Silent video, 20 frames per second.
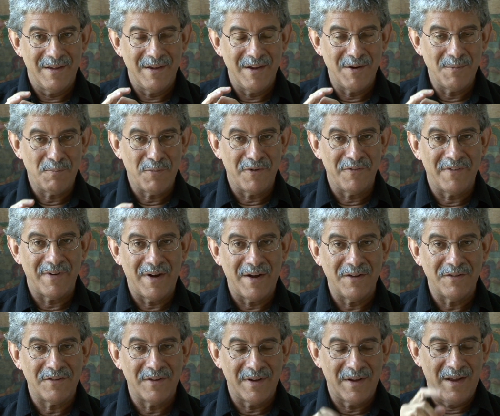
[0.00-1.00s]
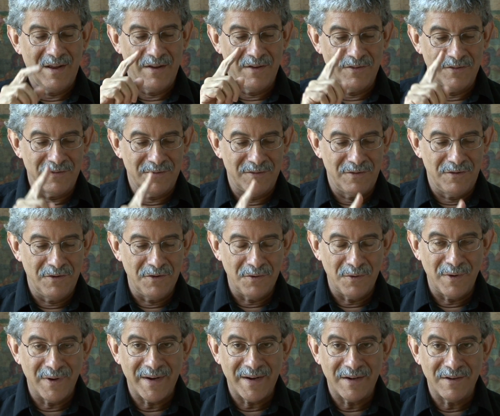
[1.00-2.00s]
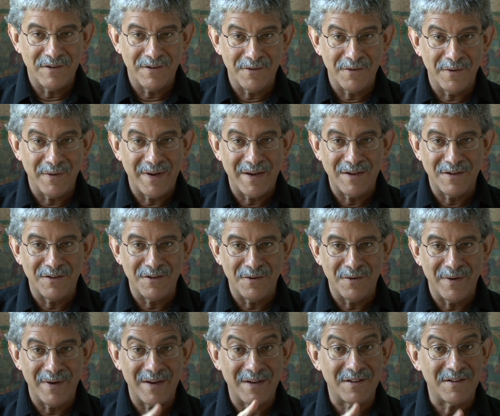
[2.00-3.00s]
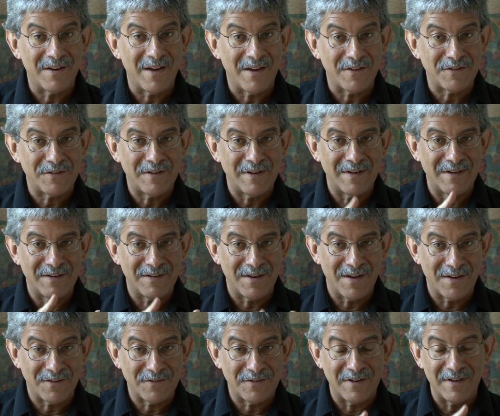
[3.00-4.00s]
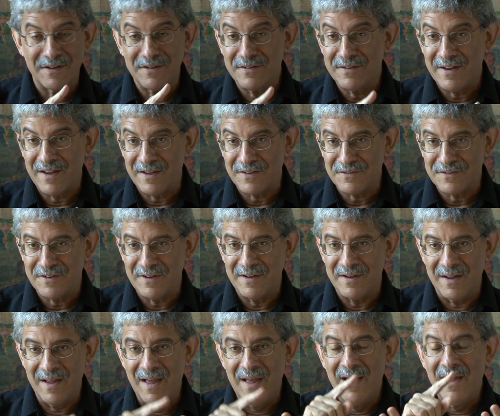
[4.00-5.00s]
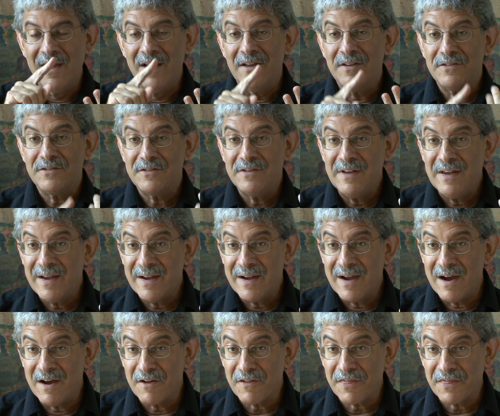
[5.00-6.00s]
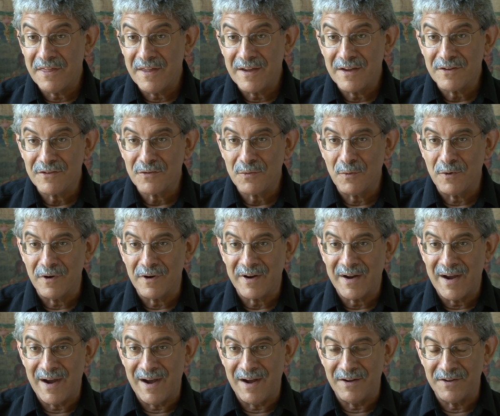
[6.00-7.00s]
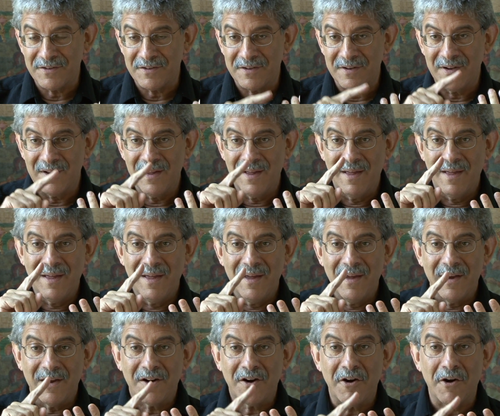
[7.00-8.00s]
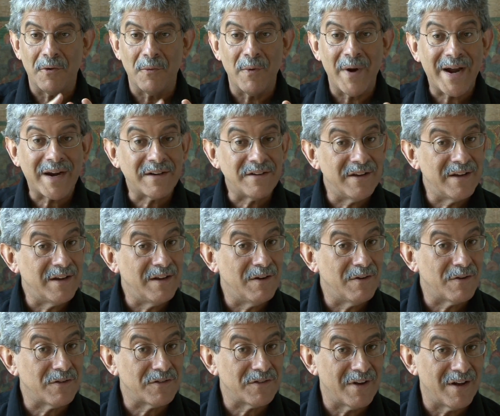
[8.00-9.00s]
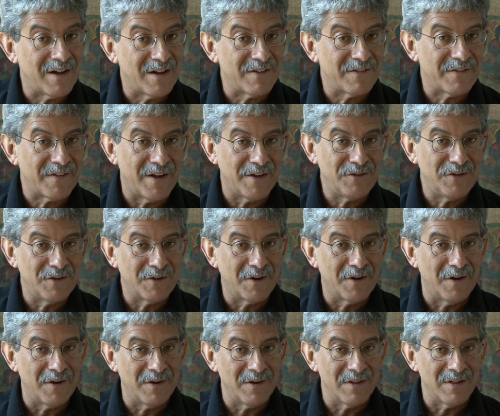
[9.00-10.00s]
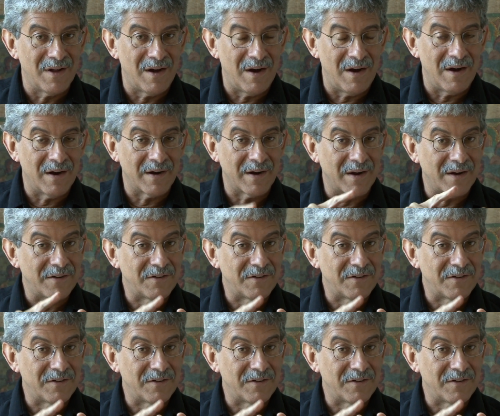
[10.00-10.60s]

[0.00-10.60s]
Improvising is doing, doing, doing, testing, testing, testing, seeing how things work out correcting yourself as you go along,